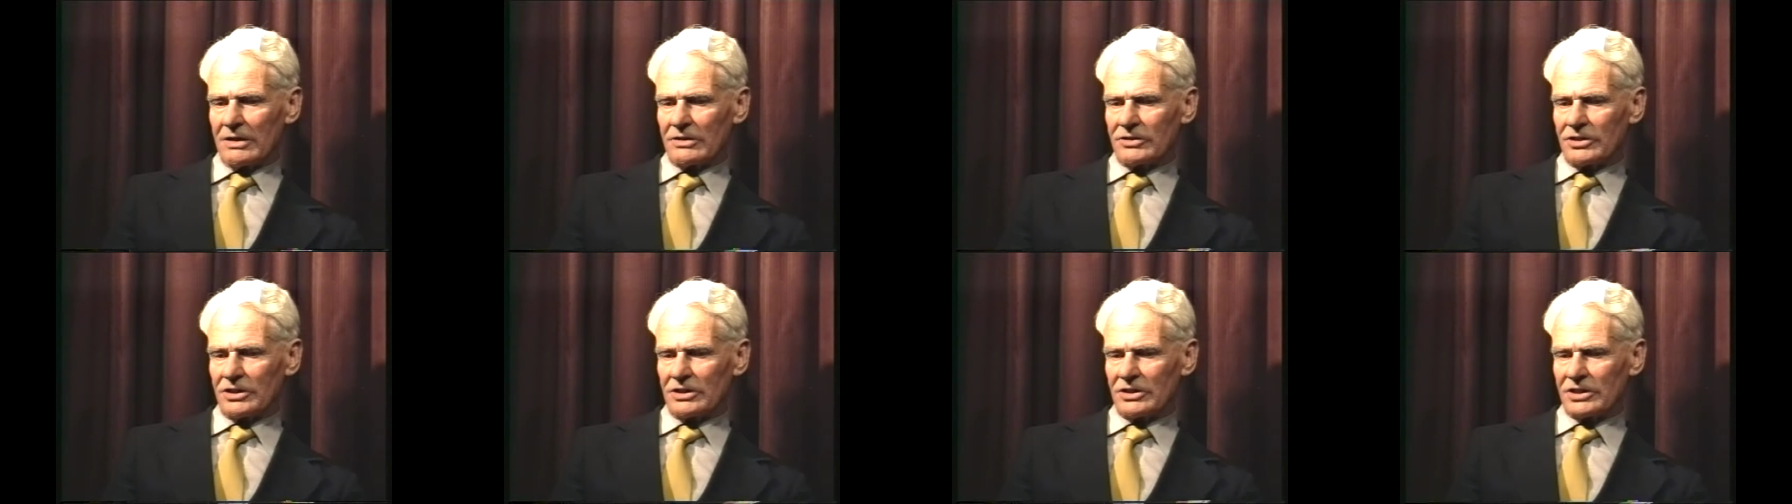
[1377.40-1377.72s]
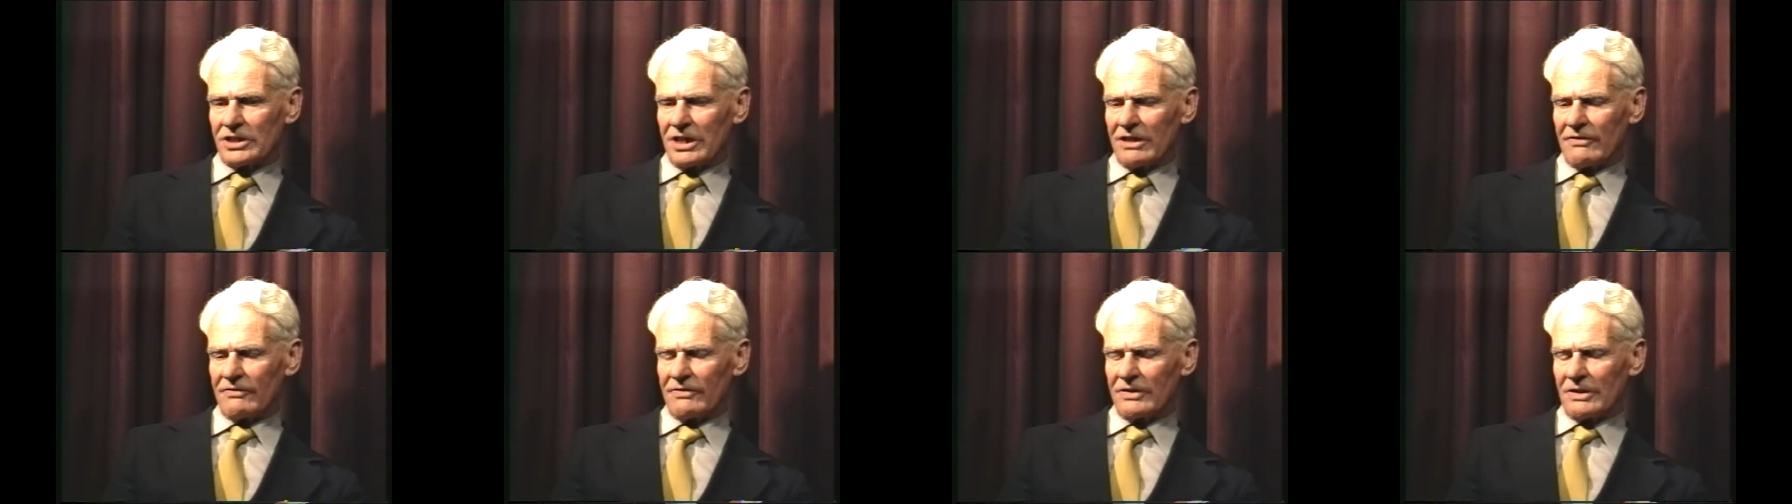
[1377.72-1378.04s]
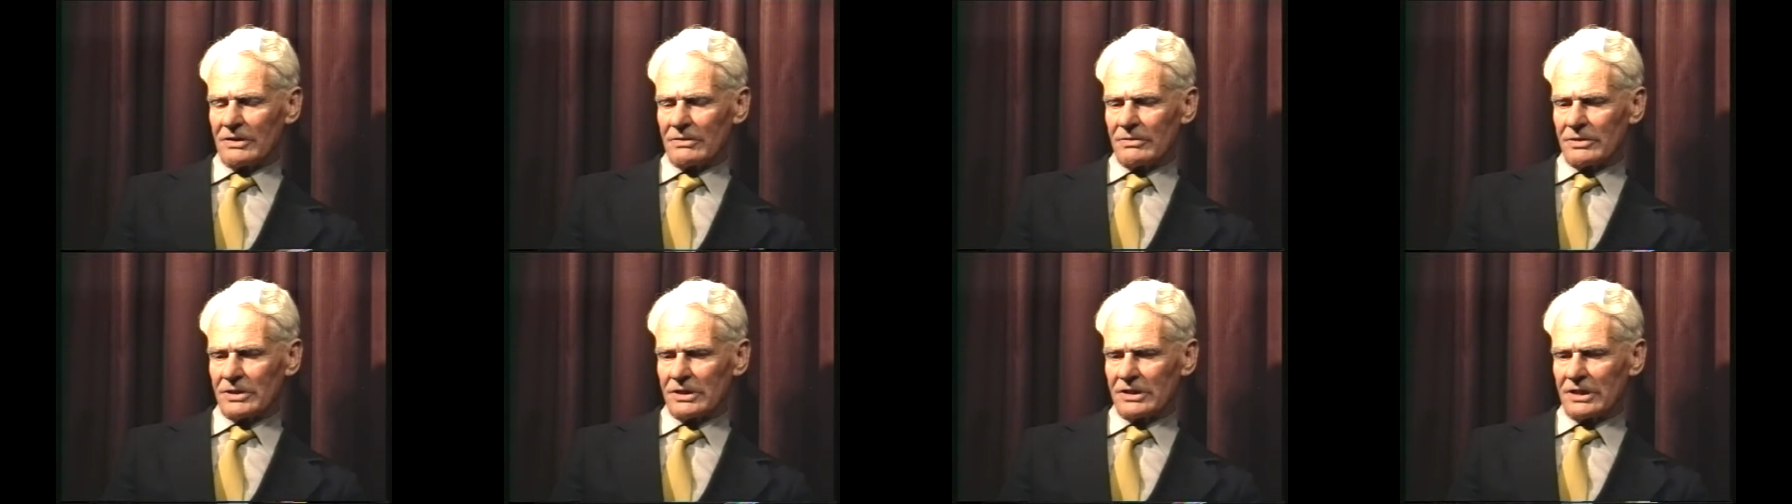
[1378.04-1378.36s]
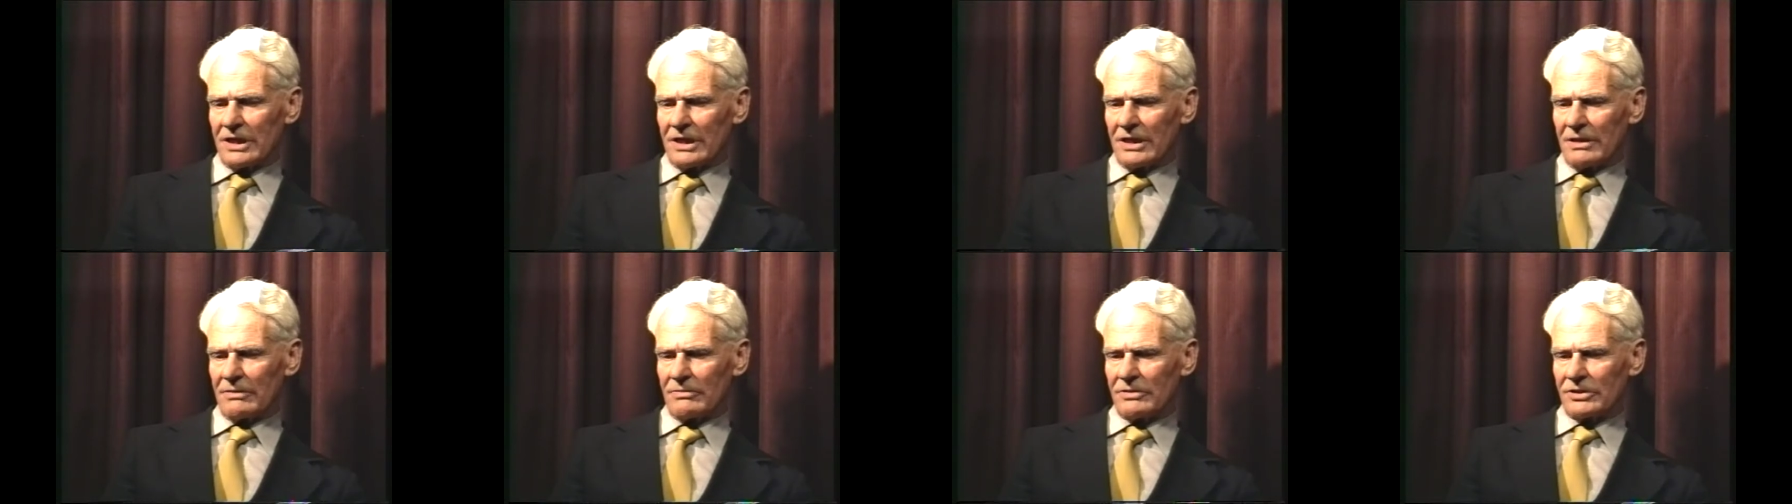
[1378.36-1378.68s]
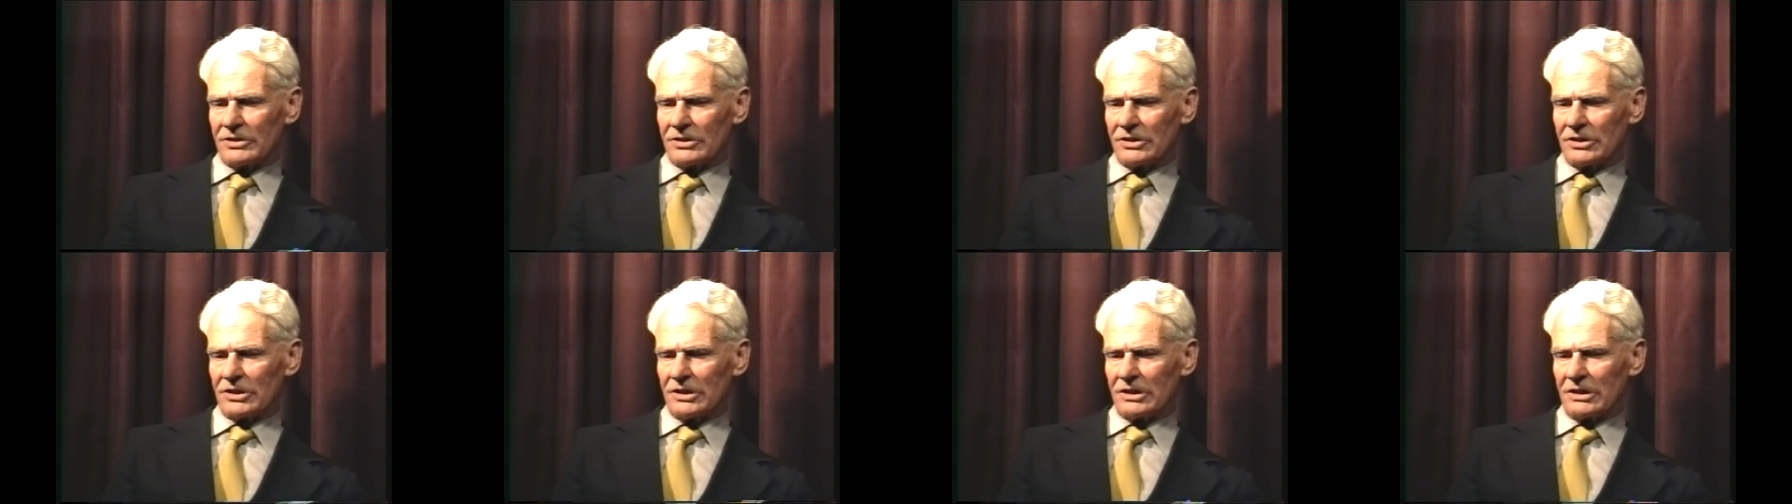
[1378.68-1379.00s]
Jill Sheffield was another,
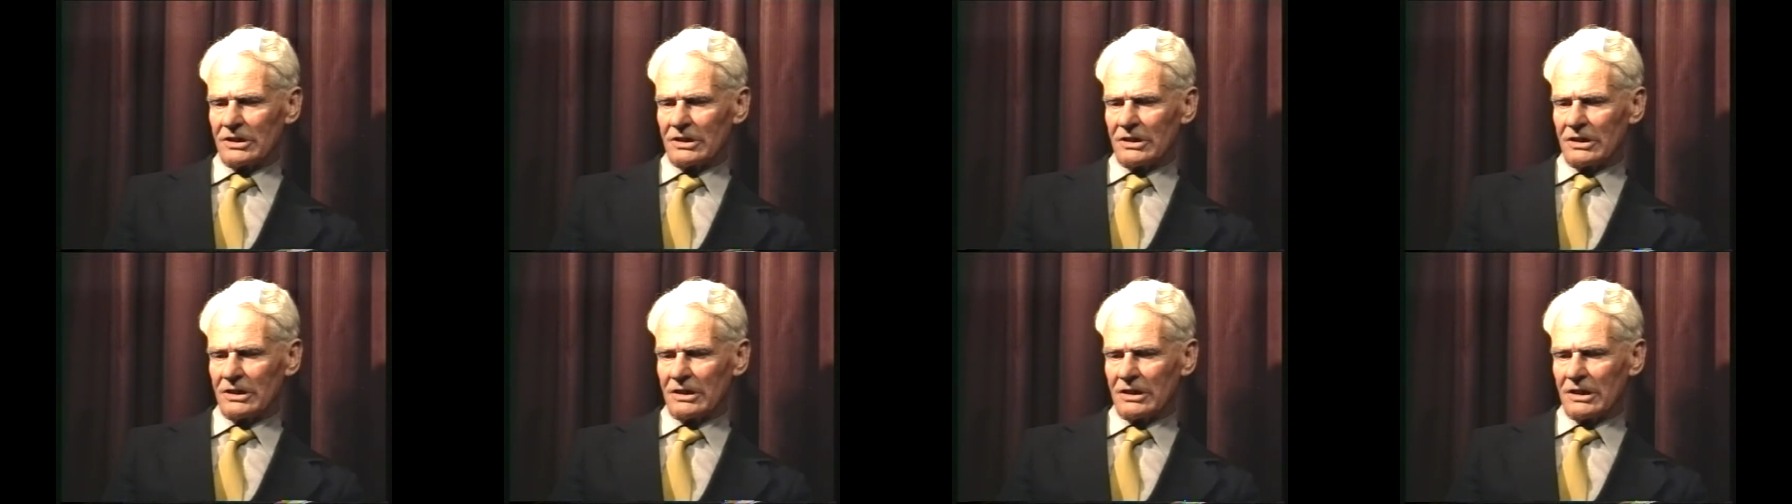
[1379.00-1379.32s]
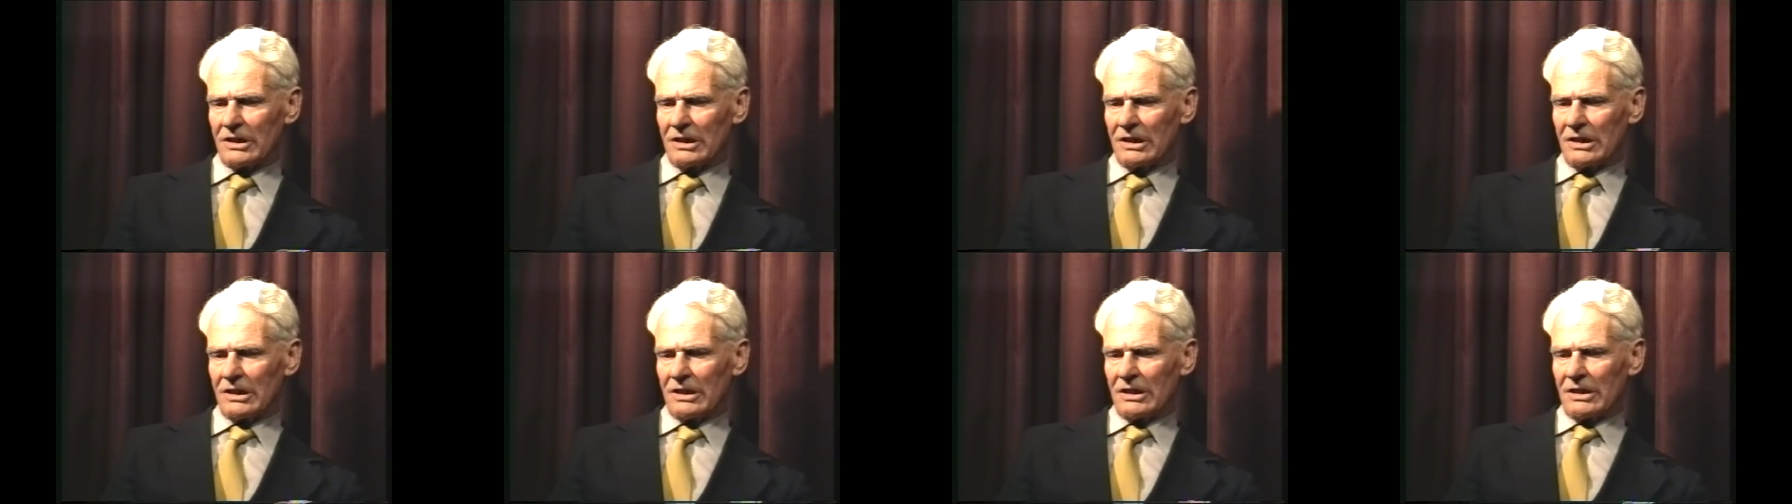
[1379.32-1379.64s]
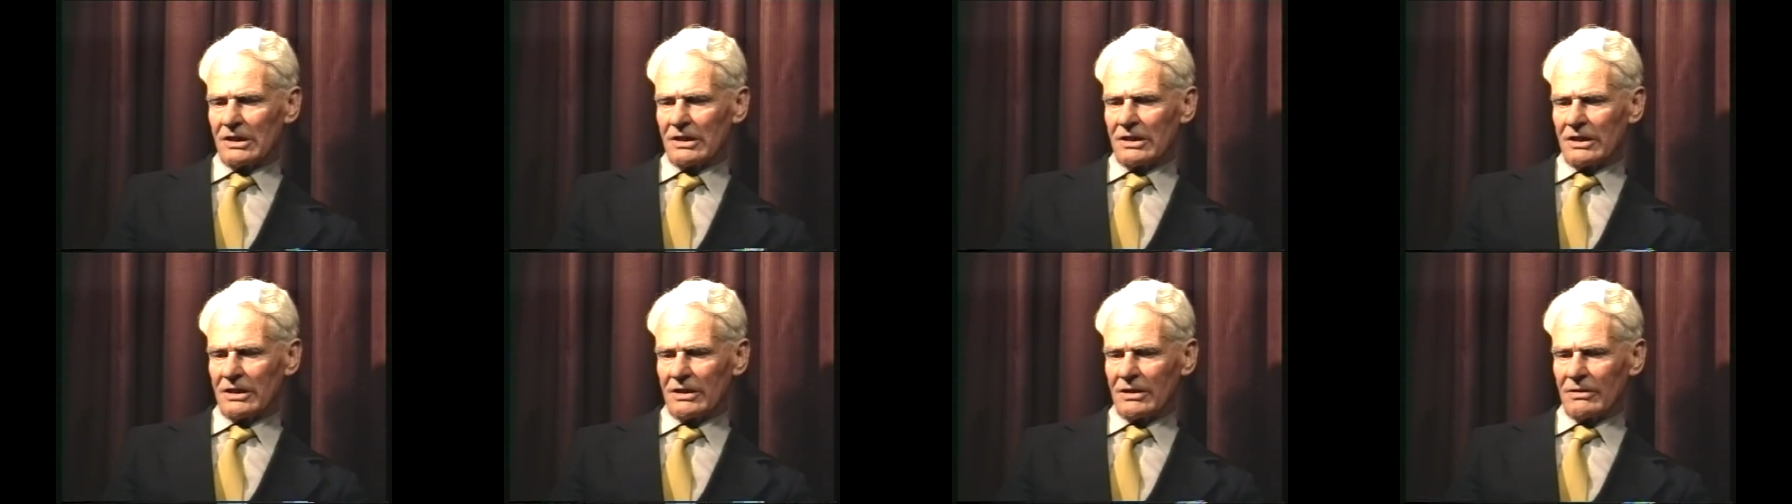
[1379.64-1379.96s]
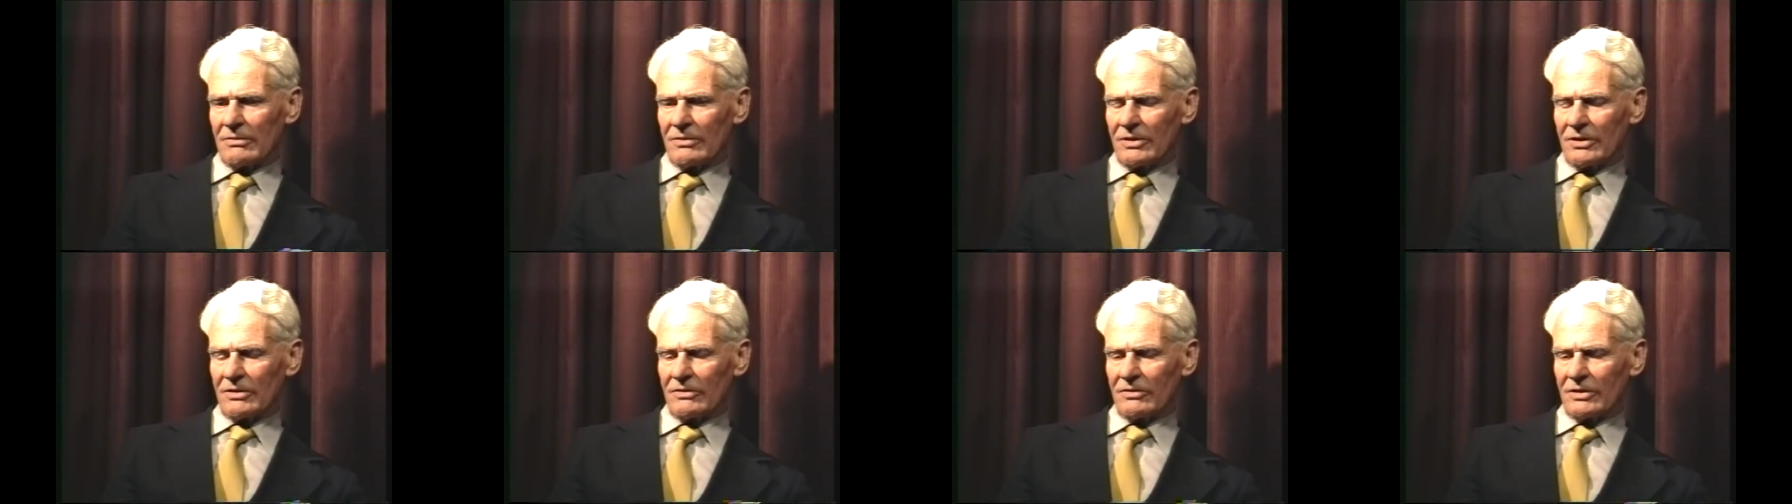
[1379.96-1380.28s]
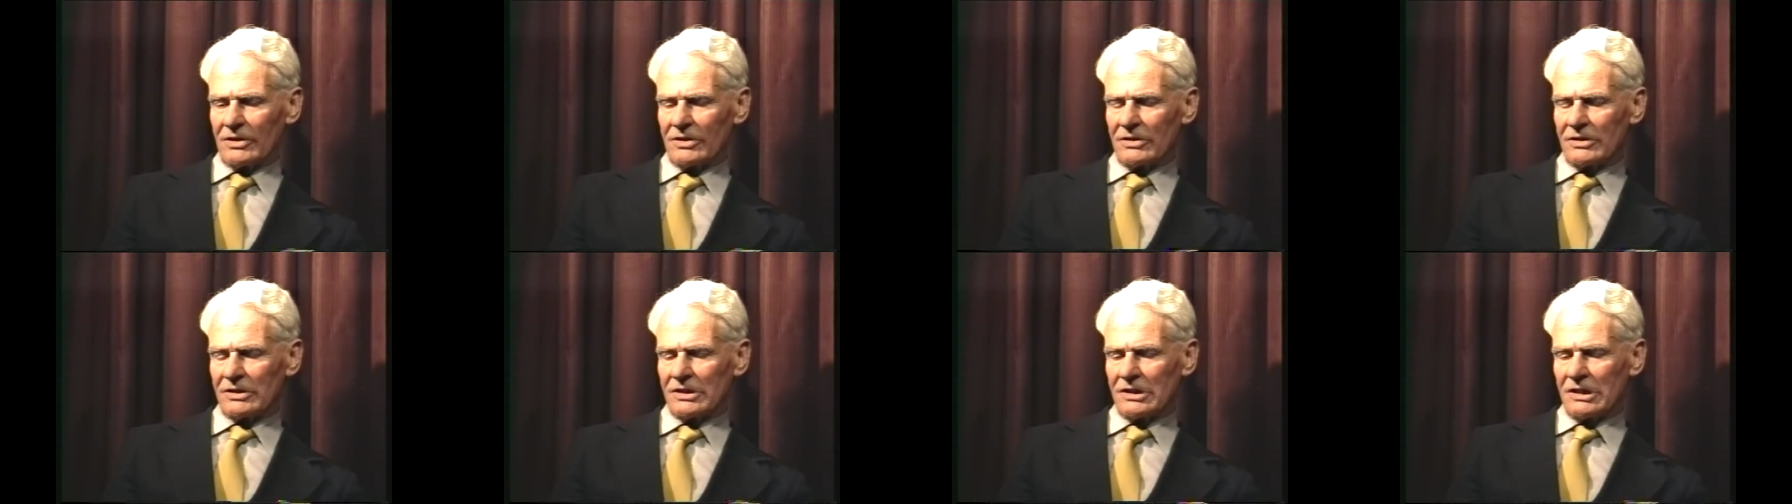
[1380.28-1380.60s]
wasn't she? Yes. Another one of
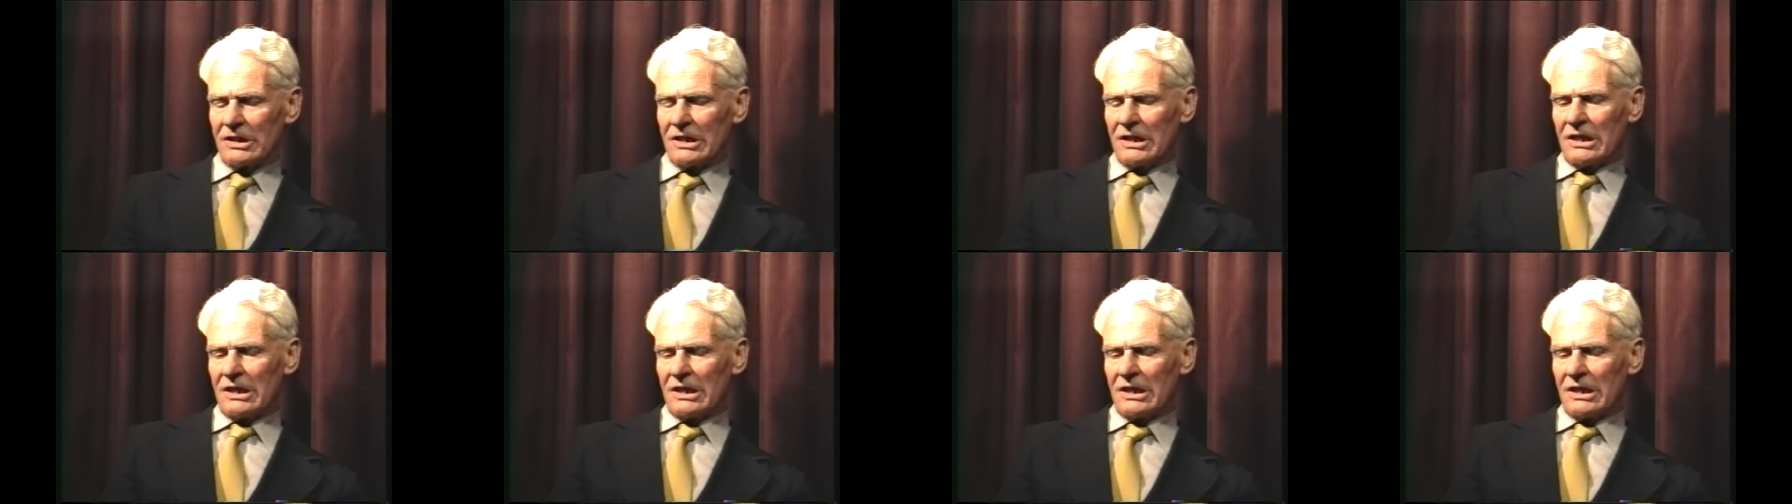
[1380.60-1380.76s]
those.